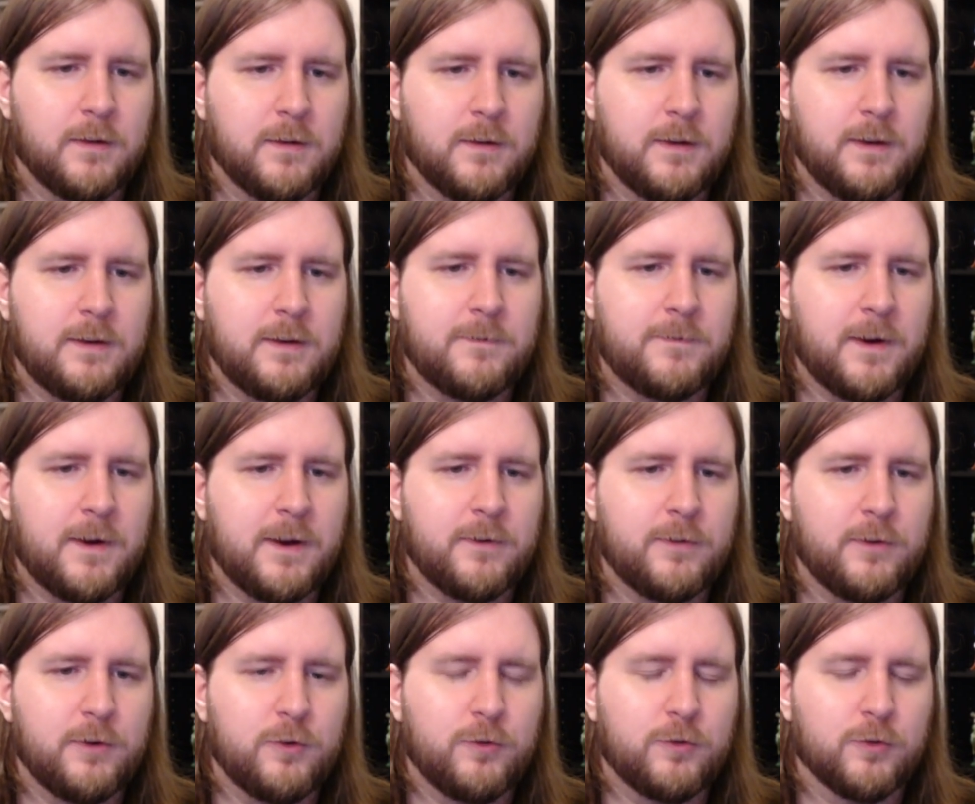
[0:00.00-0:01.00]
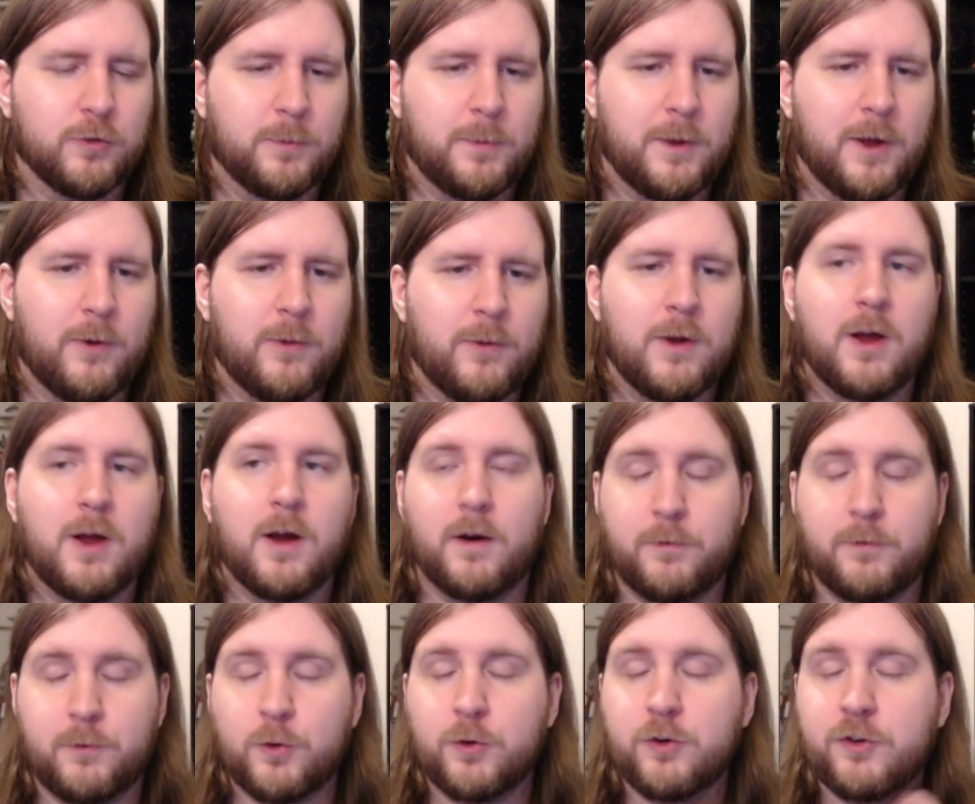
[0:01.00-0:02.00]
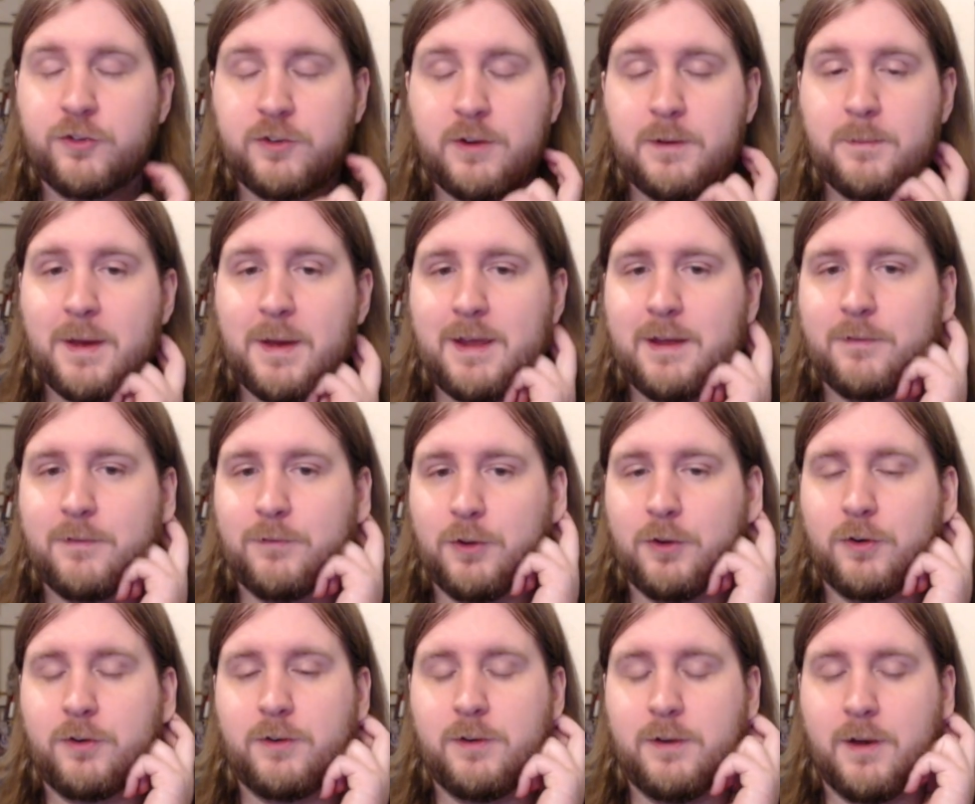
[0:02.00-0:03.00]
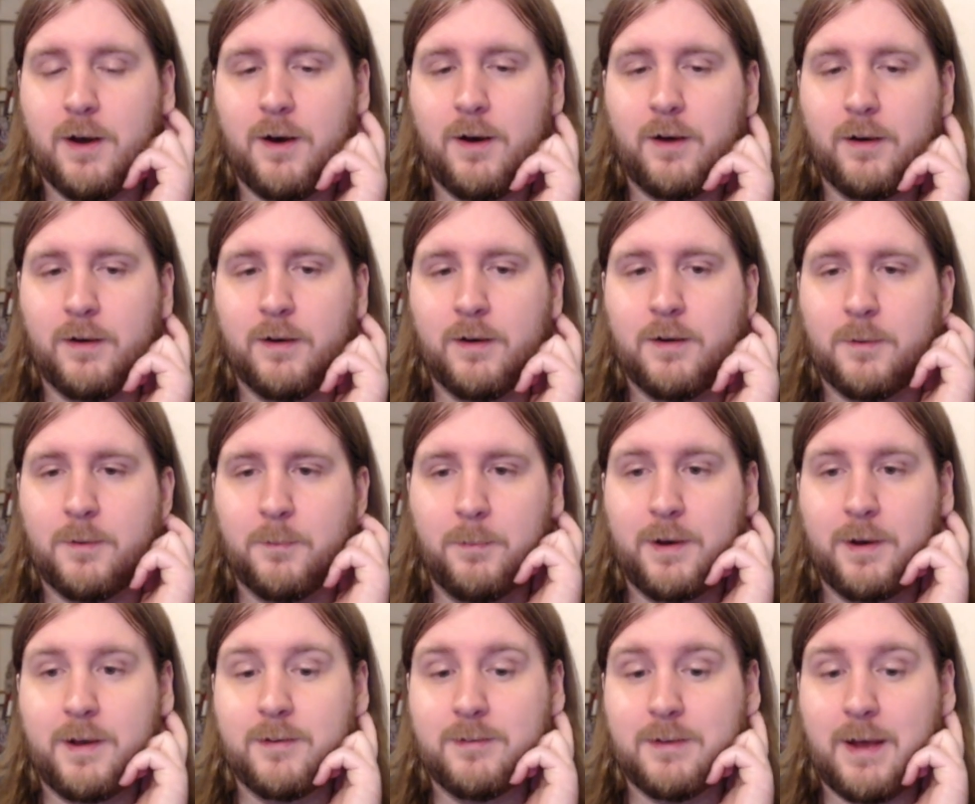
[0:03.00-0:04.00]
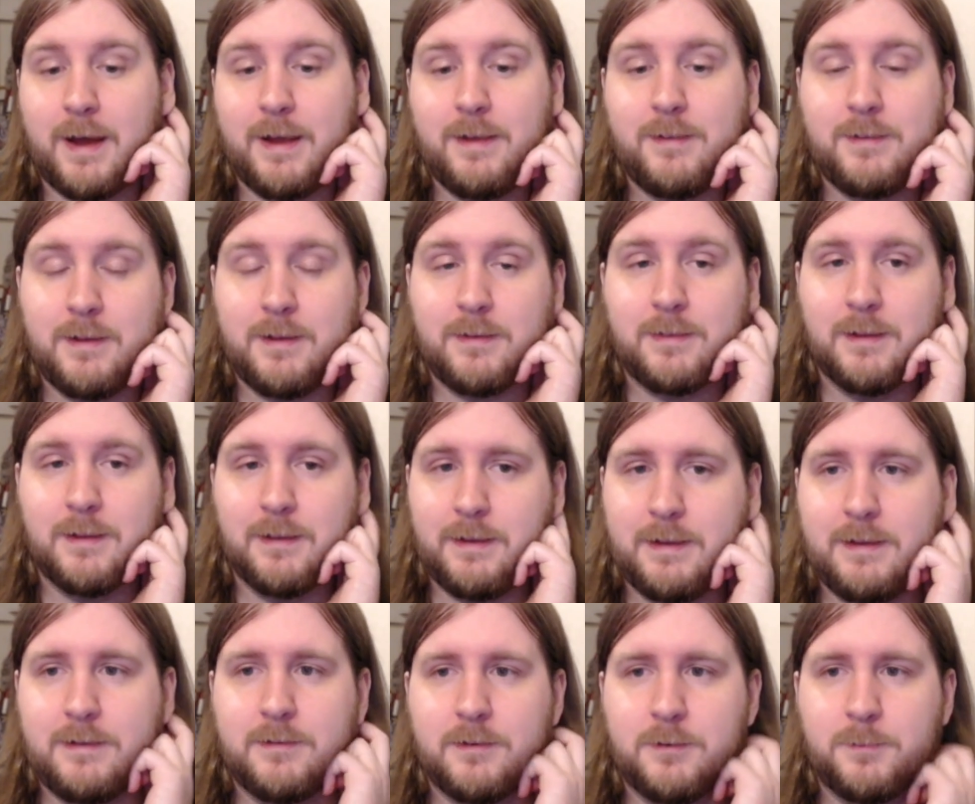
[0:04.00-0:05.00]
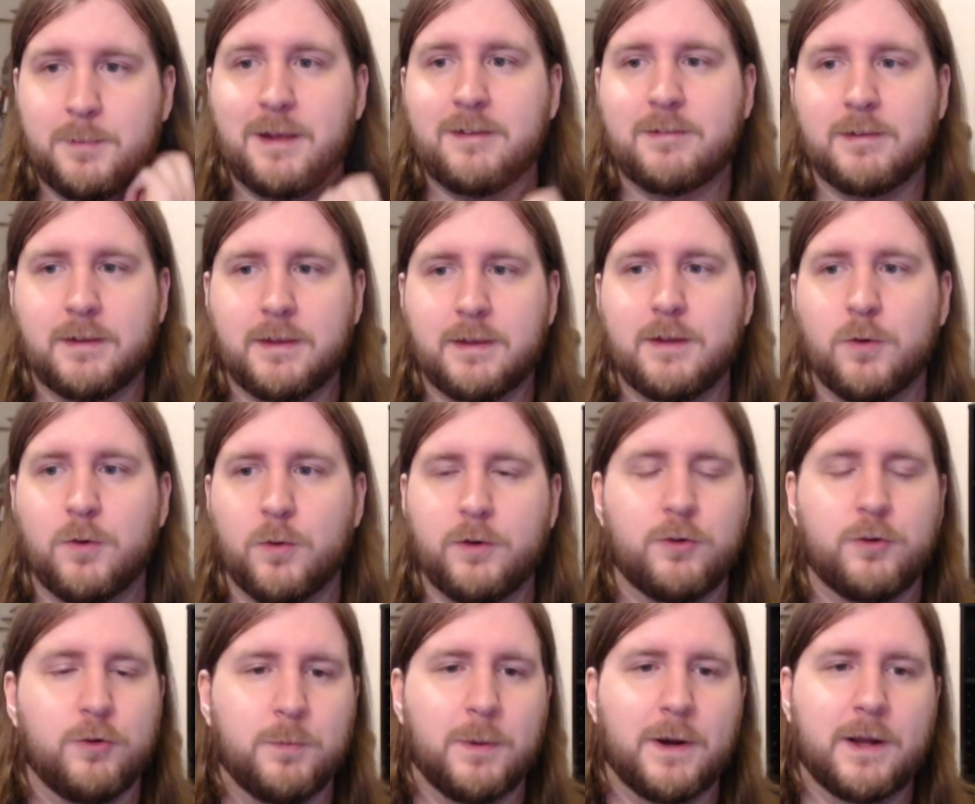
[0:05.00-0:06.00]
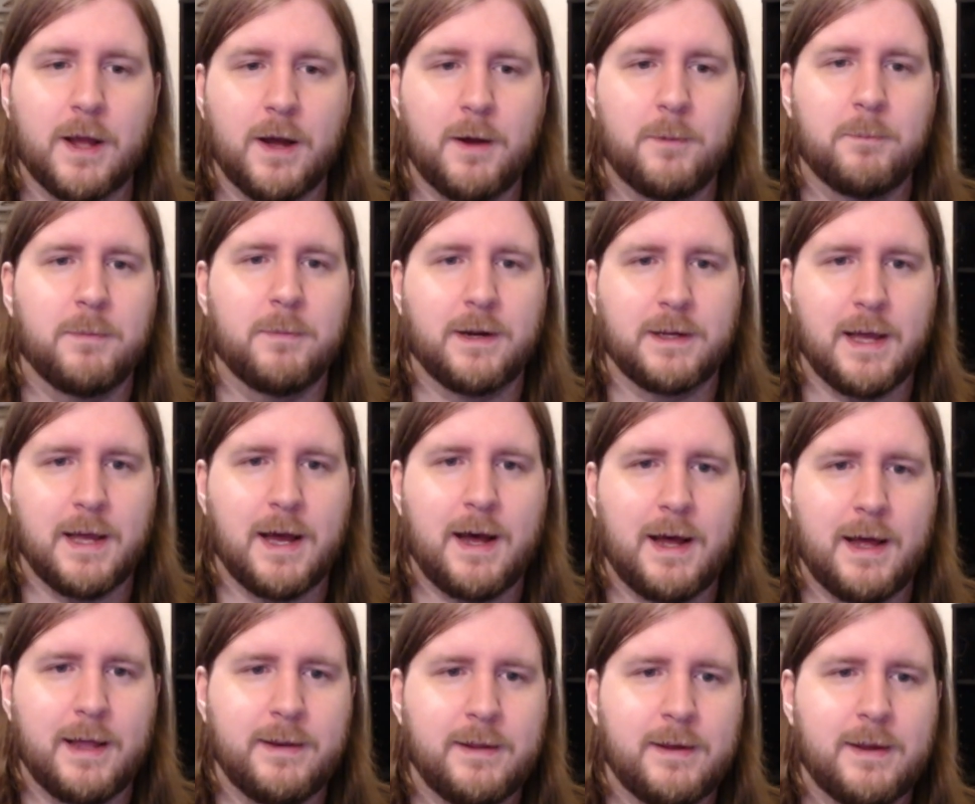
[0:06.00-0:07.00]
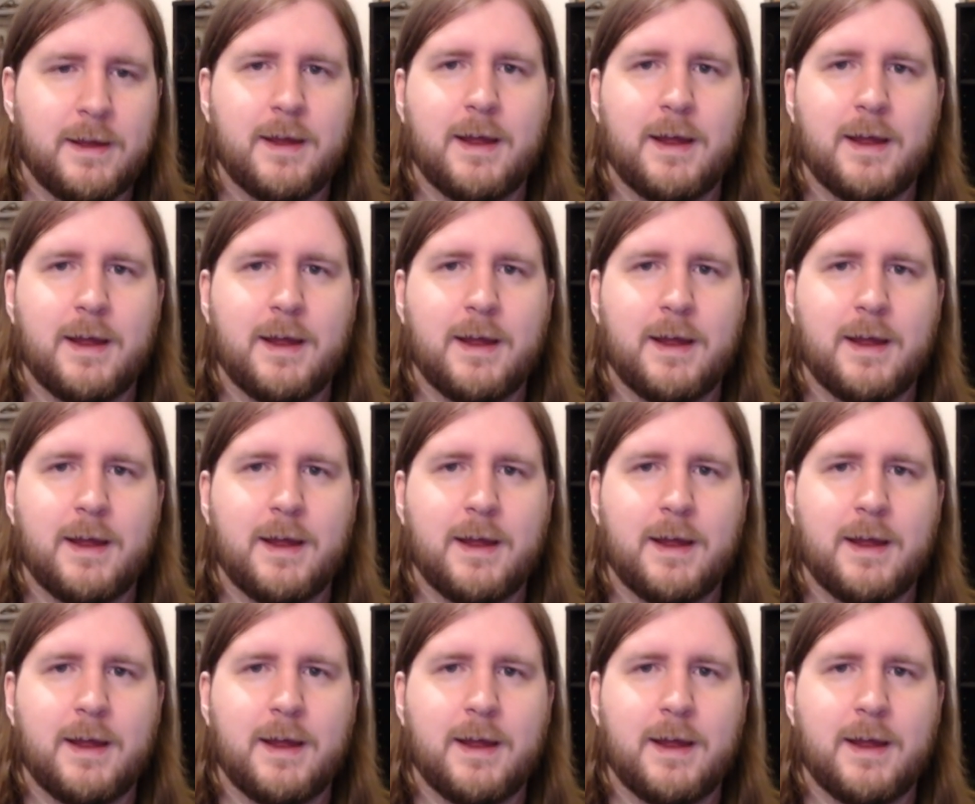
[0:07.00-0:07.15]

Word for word: You need to fire the neutral bow. Of course she may have looked young, because I think that Leez is basically going to become a god.